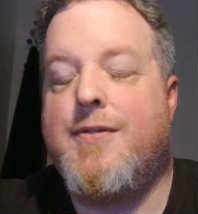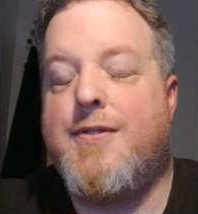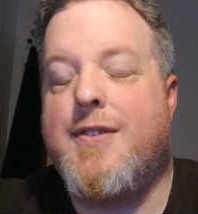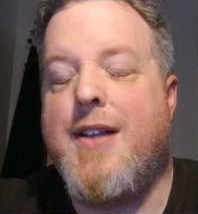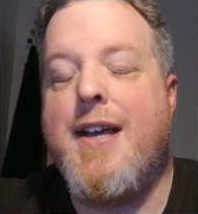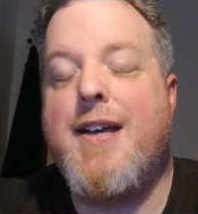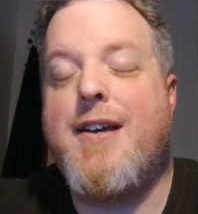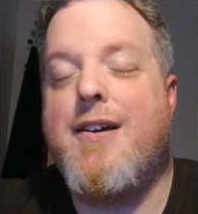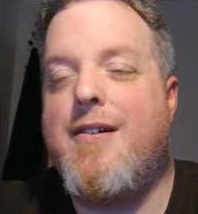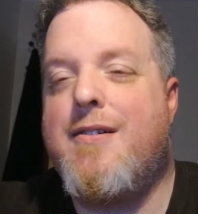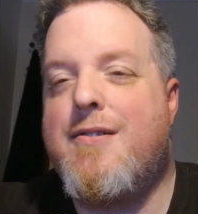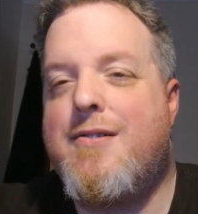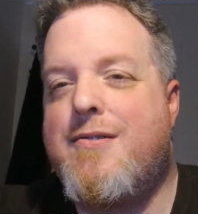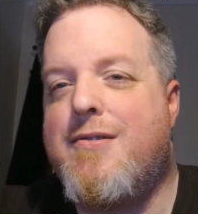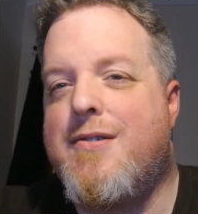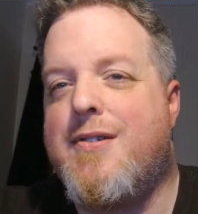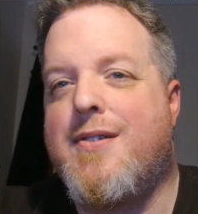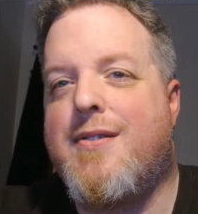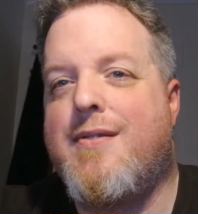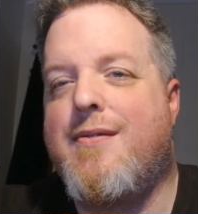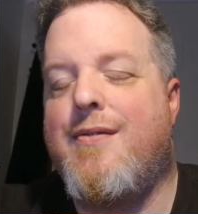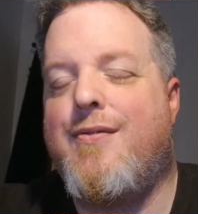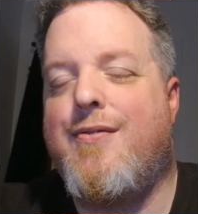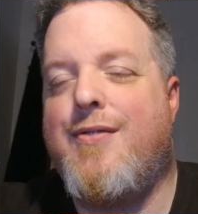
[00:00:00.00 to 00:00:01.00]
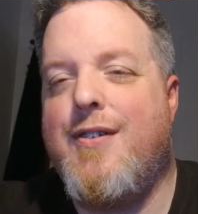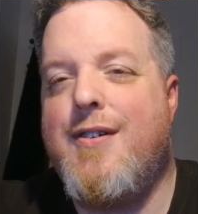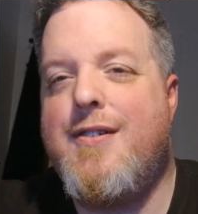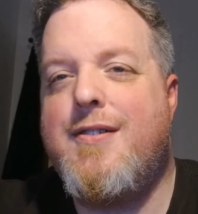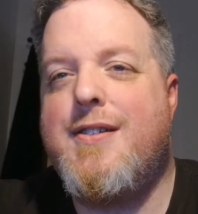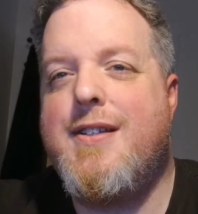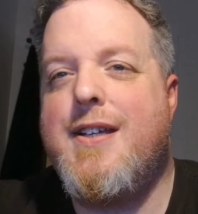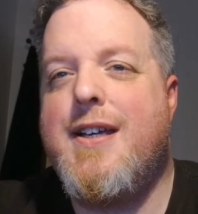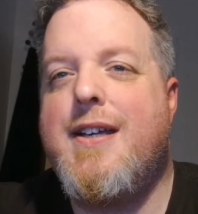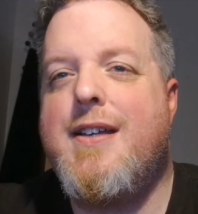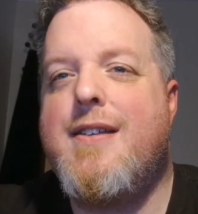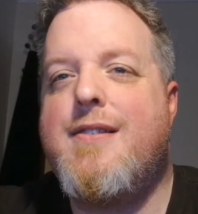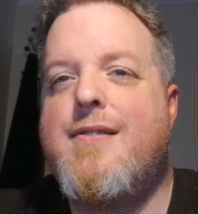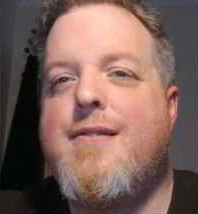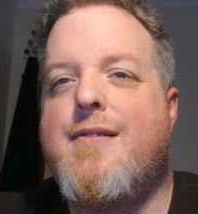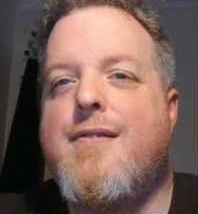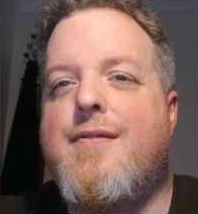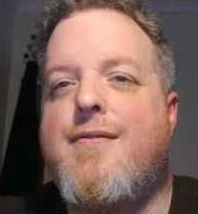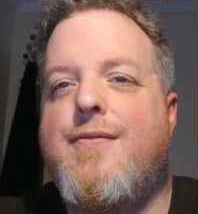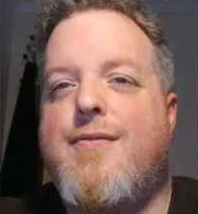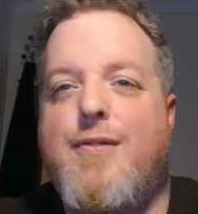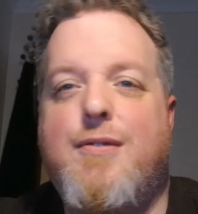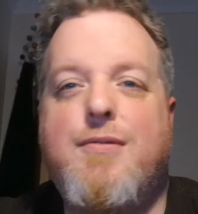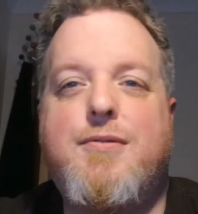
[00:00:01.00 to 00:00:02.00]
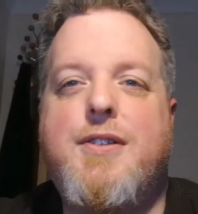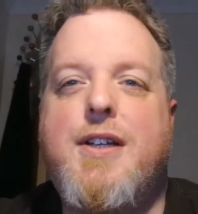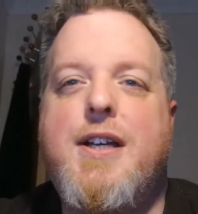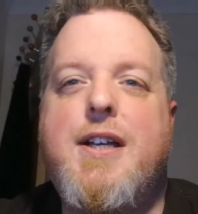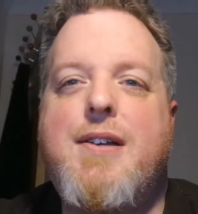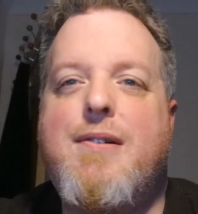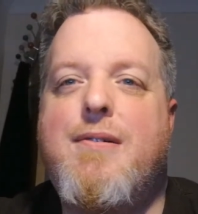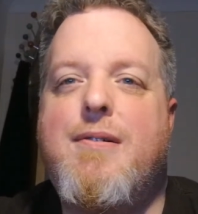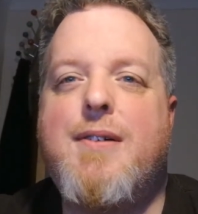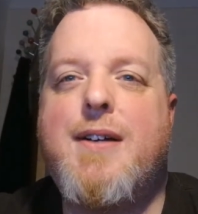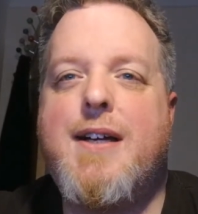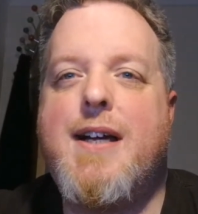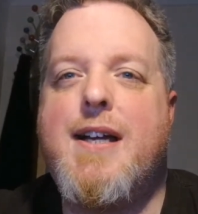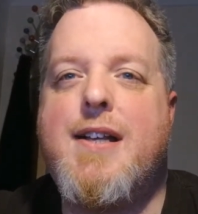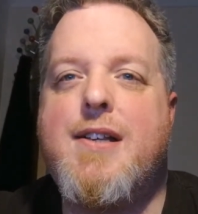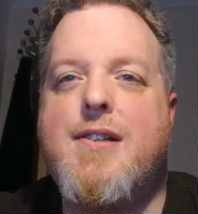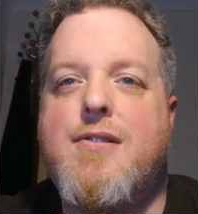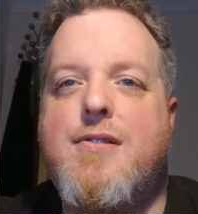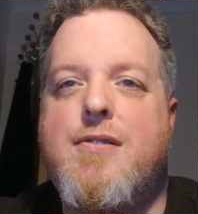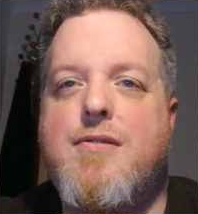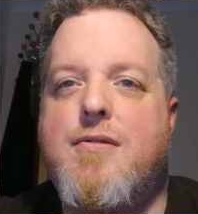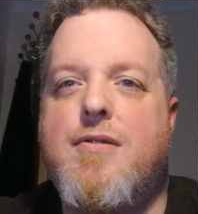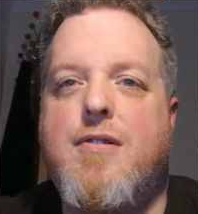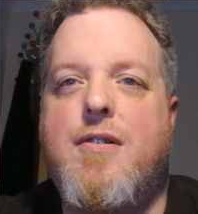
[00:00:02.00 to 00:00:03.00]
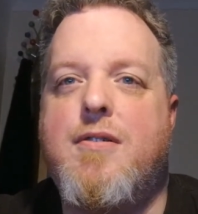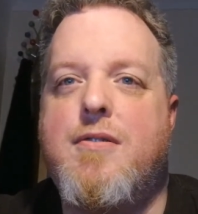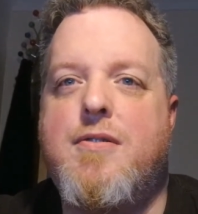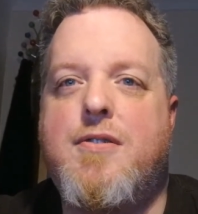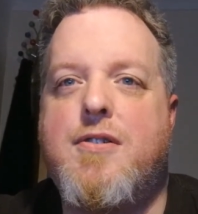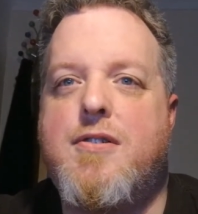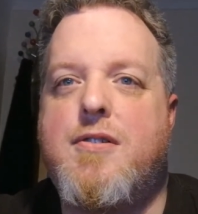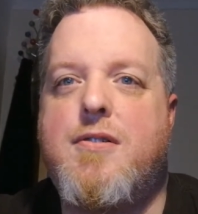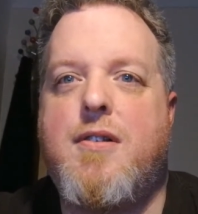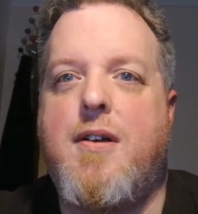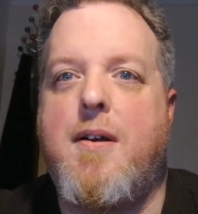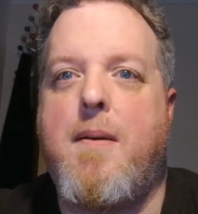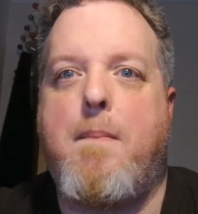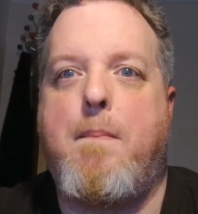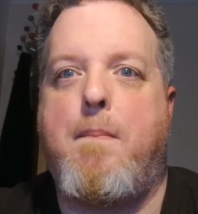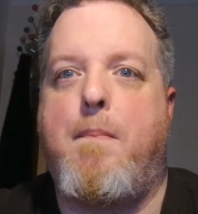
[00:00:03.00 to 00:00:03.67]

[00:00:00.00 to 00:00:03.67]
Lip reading: they can't trust 13 to 14-year-old kids to not just like